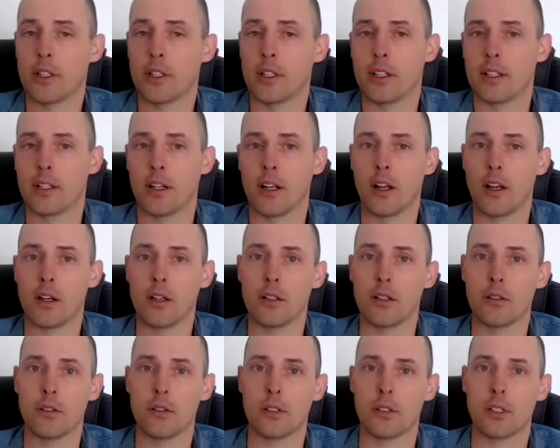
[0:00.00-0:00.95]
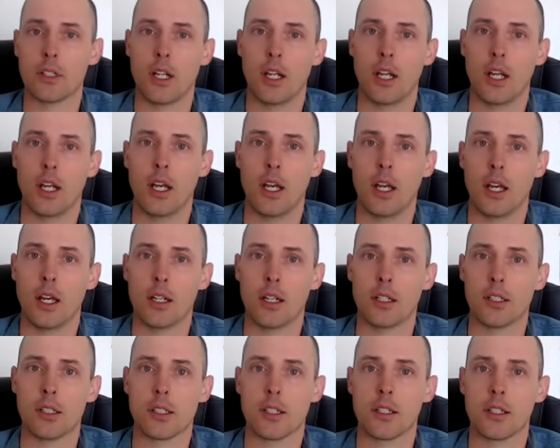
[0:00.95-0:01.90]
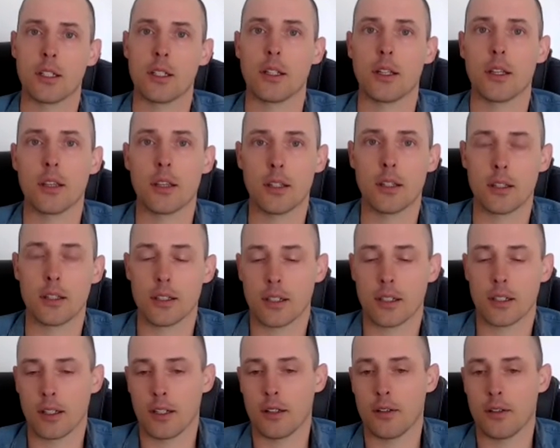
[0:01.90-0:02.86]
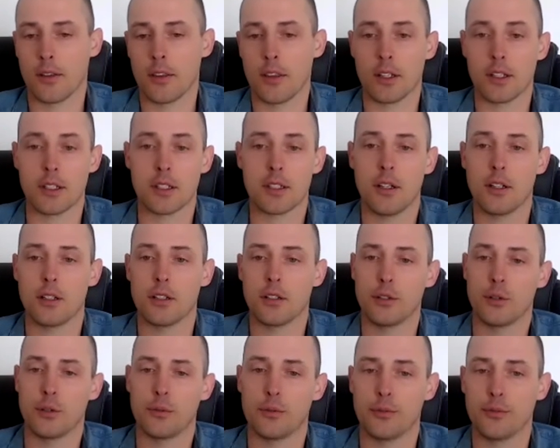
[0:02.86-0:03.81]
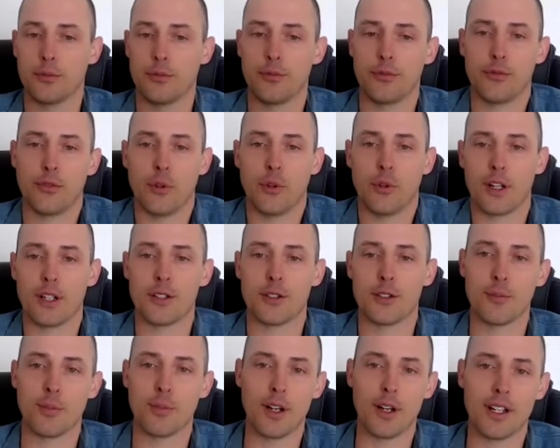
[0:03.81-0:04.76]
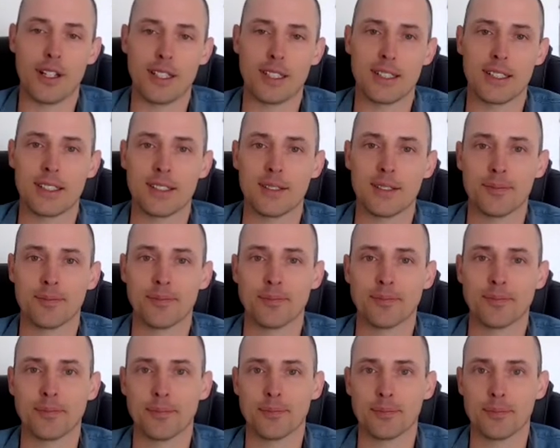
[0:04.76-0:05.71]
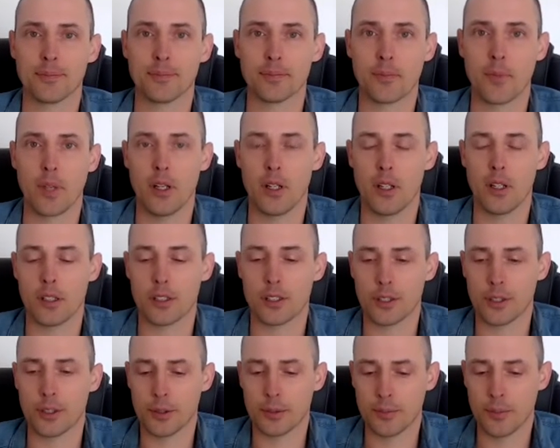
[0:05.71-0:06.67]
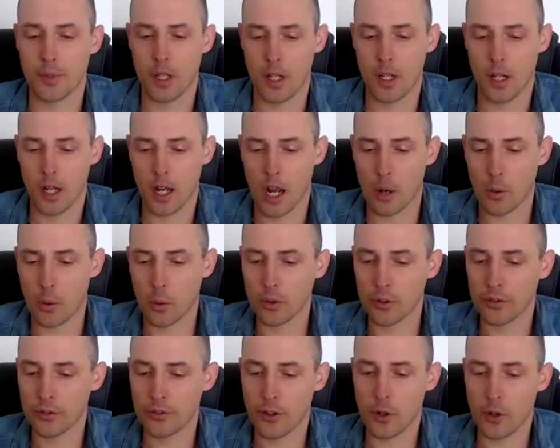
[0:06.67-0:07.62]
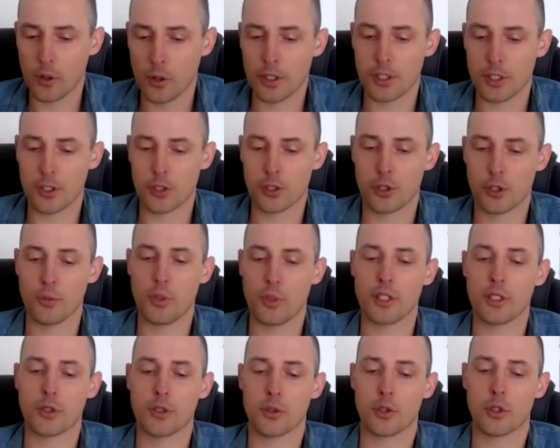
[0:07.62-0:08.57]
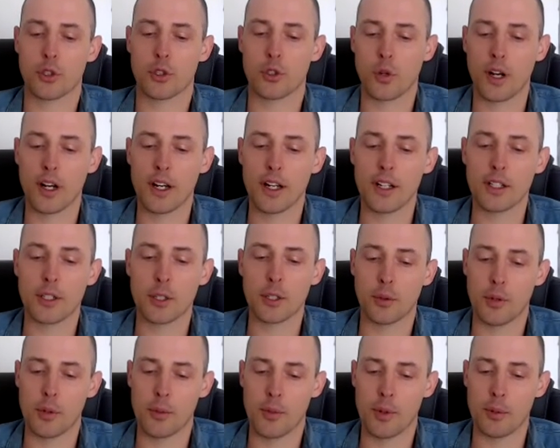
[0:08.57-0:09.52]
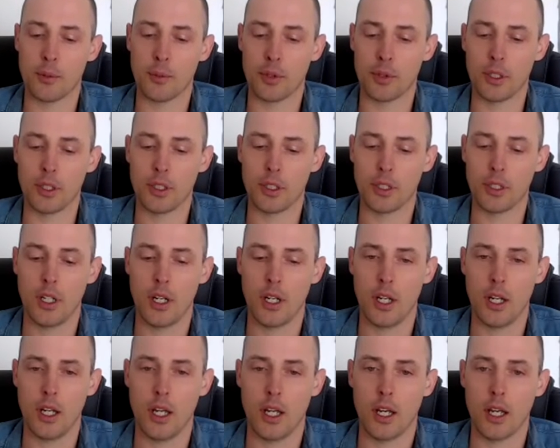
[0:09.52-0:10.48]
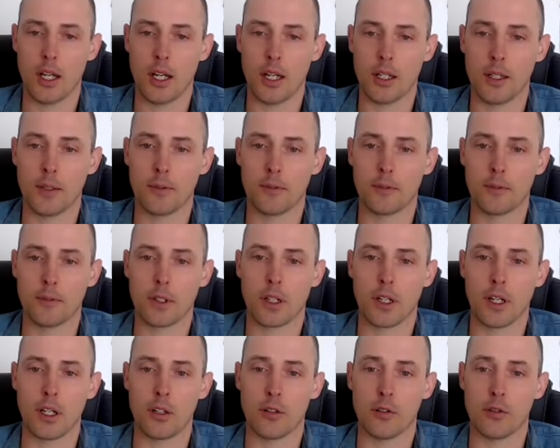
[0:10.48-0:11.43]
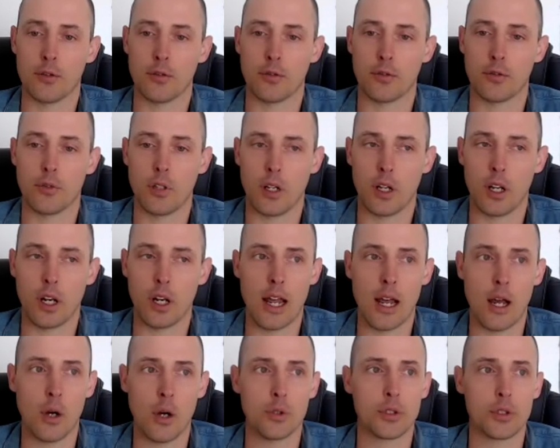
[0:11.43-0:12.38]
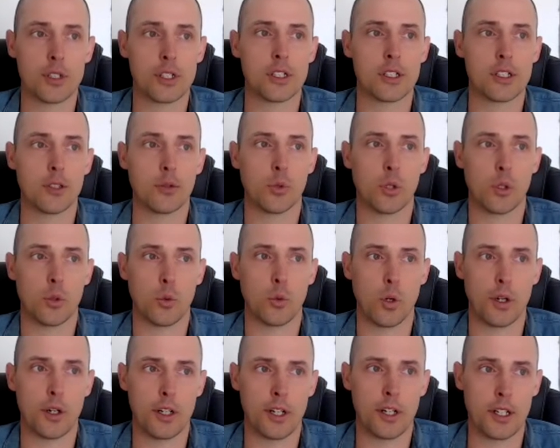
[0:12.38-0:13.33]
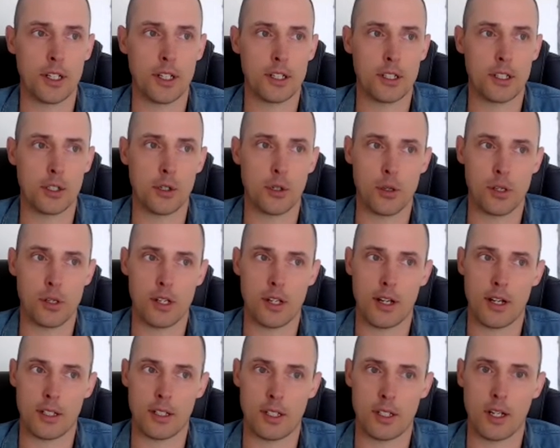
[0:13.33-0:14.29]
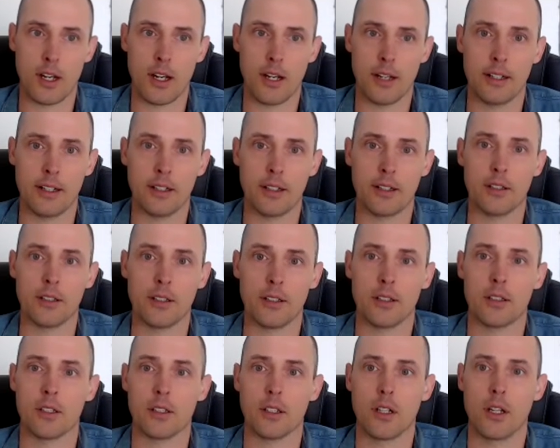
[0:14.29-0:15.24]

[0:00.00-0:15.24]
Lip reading: in their lives, and things start to fall into place. So I won't focus too much on trying to remember, and kind of allow to sit with what is and use that as a guidance.